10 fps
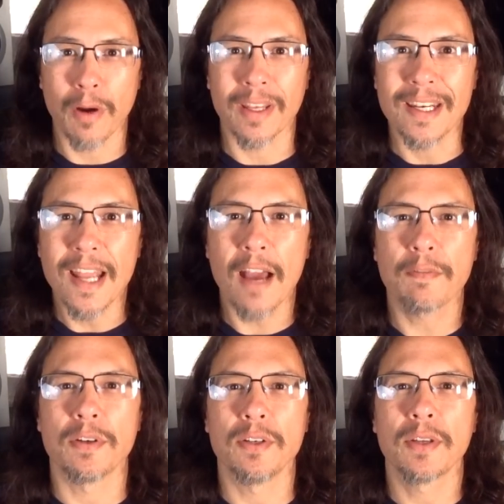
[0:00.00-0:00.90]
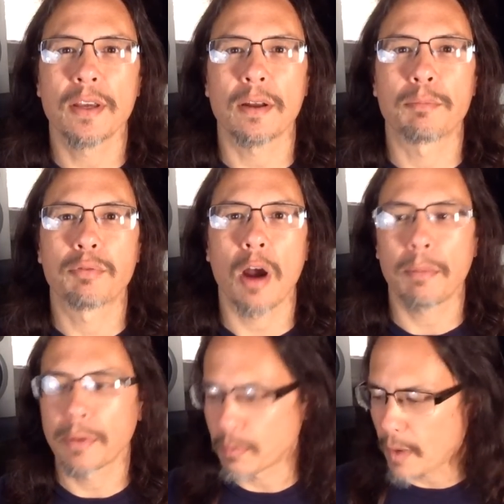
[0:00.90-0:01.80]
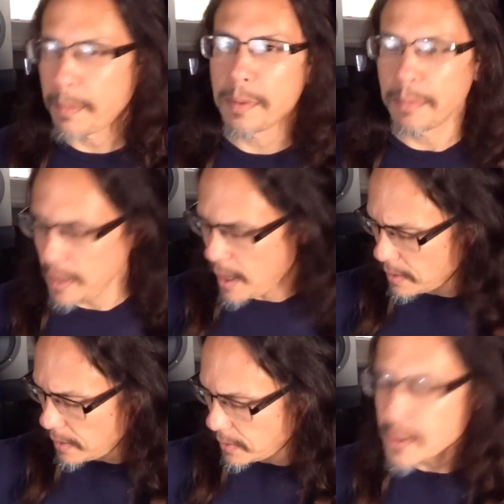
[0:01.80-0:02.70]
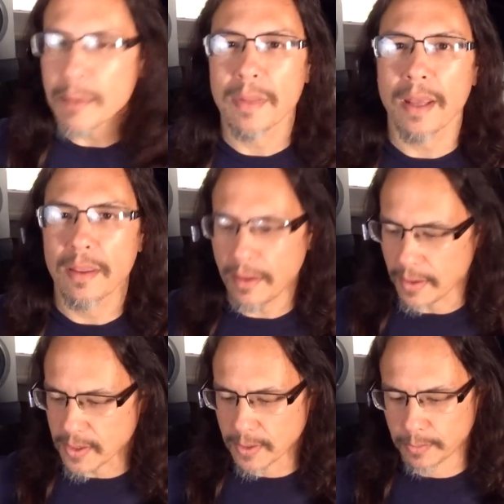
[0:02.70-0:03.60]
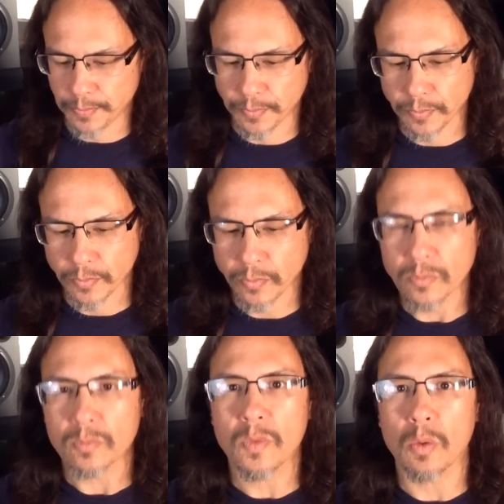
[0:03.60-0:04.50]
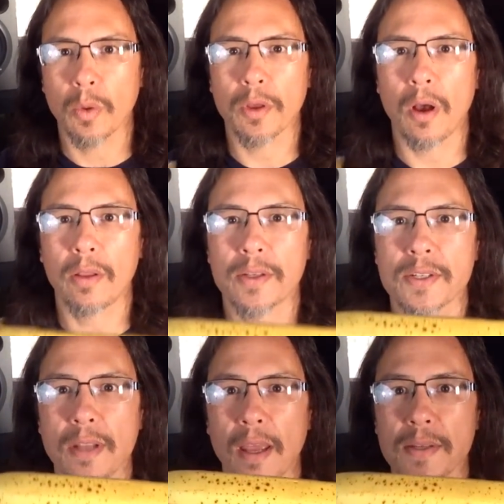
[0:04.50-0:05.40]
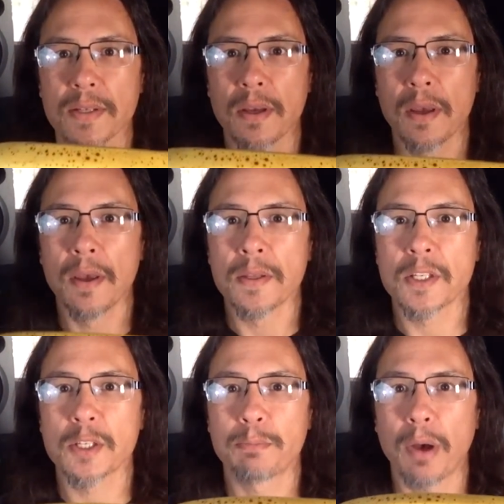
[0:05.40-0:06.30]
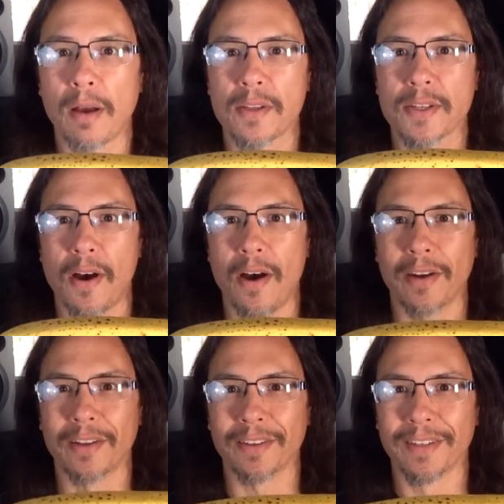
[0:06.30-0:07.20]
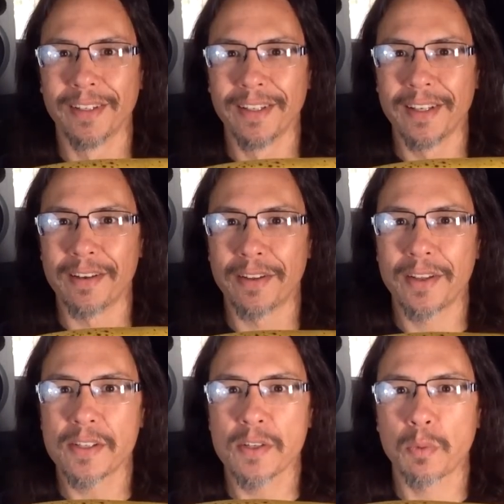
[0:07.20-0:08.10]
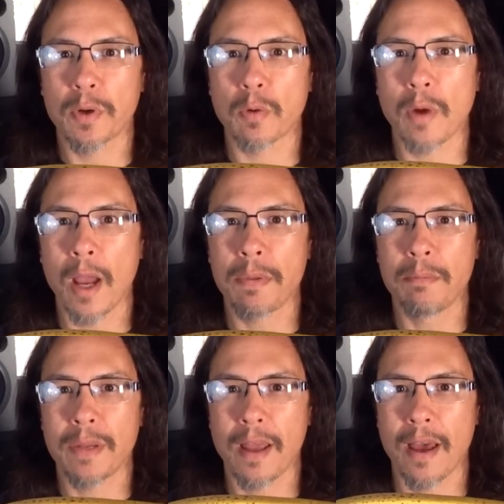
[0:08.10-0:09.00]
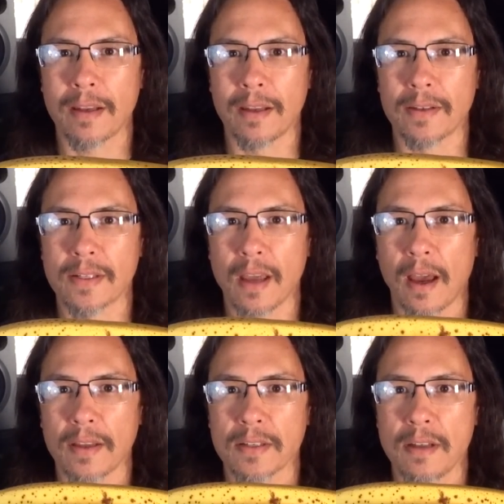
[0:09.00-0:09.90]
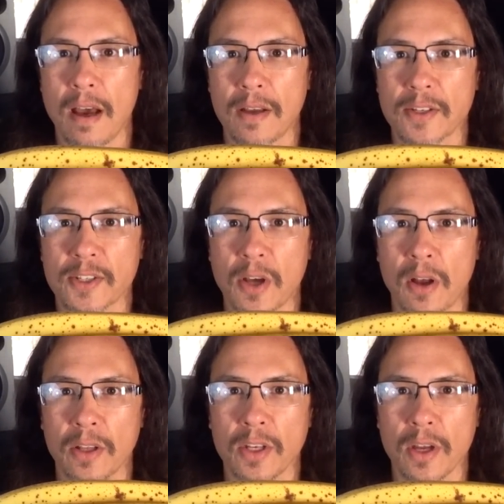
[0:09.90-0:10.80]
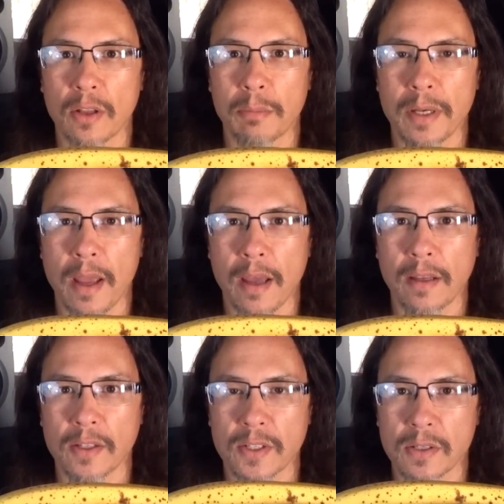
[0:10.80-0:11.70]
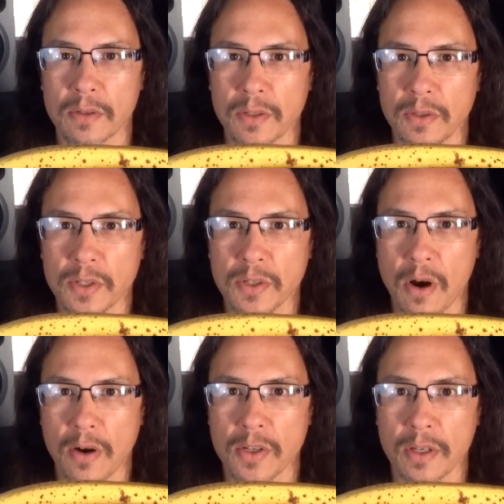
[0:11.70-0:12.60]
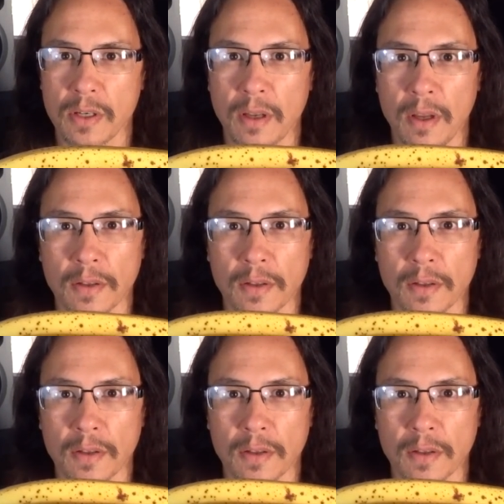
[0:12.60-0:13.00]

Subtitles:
rarely, never do you get a properly ripened banana, like something like this, with all its nice spots on it. You know, this is what a ripened banana is, guys. Not a solid yellow banana. It's still too starchy.